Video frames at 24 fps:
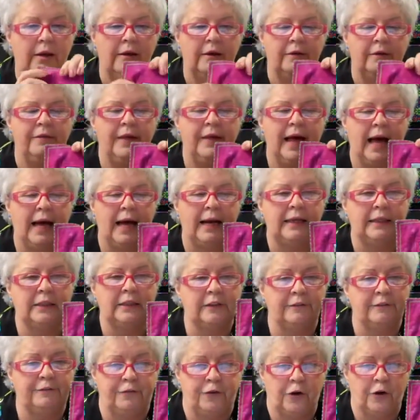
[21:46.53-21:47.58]
That is
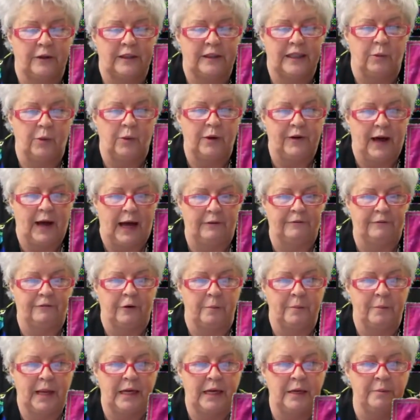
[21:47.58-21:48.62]
a foot that we've had for
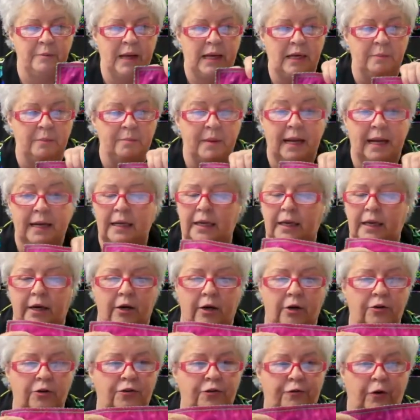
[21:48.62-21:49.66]
many, many, many
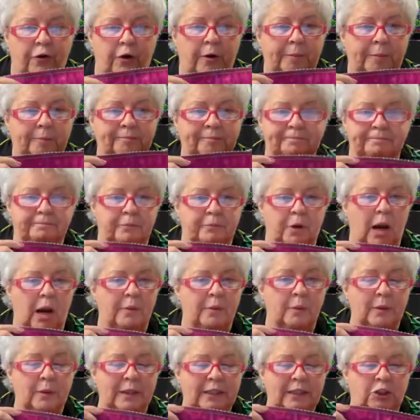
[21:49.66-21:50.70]
years, for
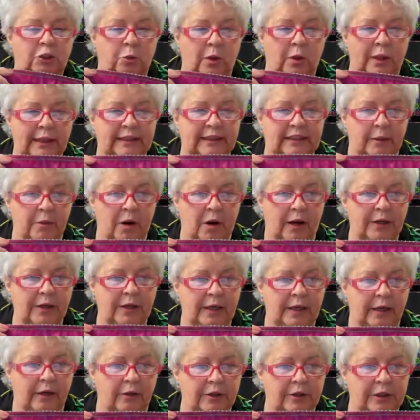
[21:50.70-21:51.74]
probably 20 some odd
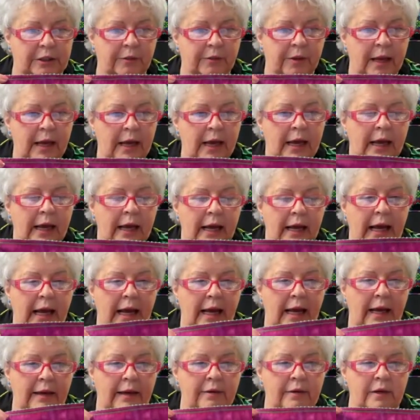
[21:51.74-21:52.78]
years.
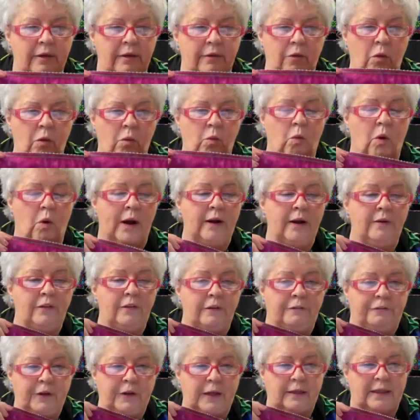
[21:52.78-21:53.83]
And one of the
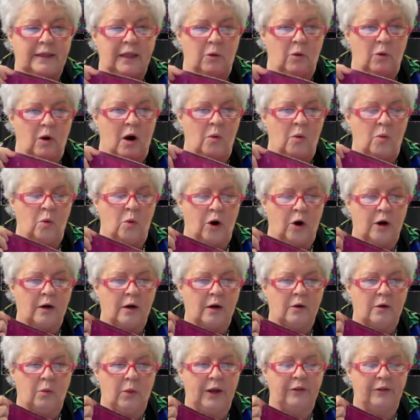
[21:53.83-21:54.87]
feet that won't work
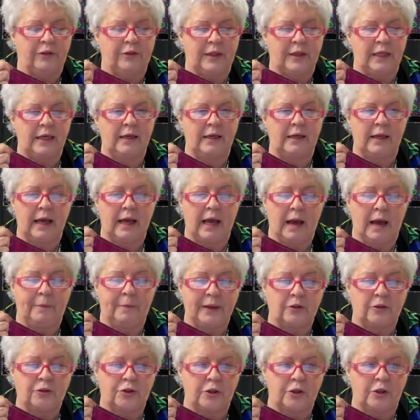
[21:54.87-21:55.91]
with the
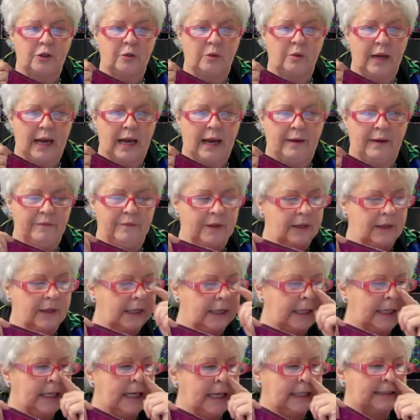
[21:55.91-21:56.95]
Epic 2 and
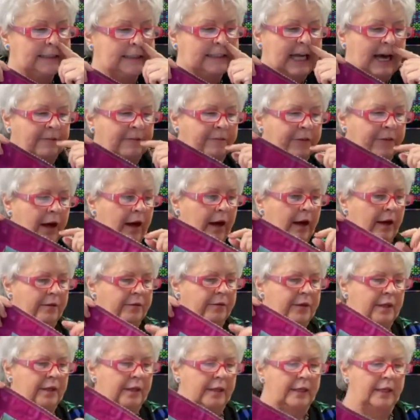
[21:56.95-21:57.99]
the uh,
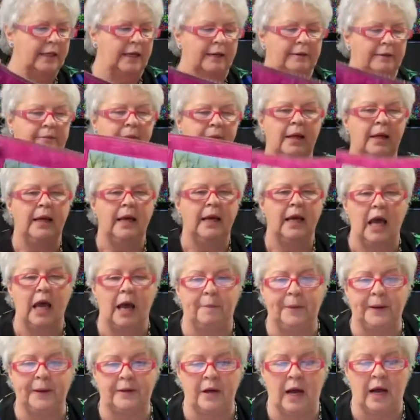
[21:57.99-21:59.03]
the uh,
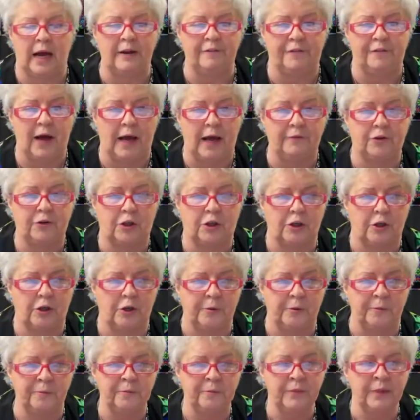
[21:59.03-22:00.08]
Epic
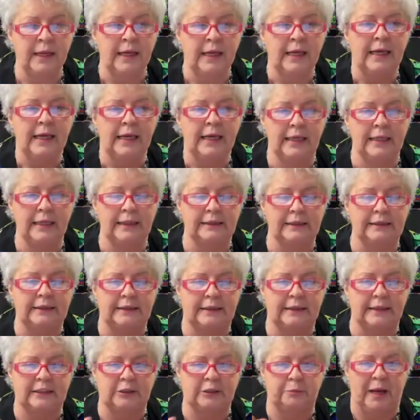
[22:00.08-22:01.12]
95Q is
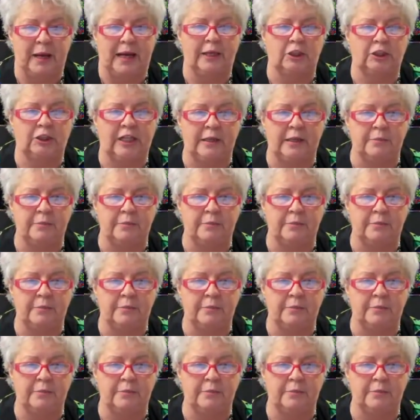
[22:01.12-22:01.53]
the Spanish hem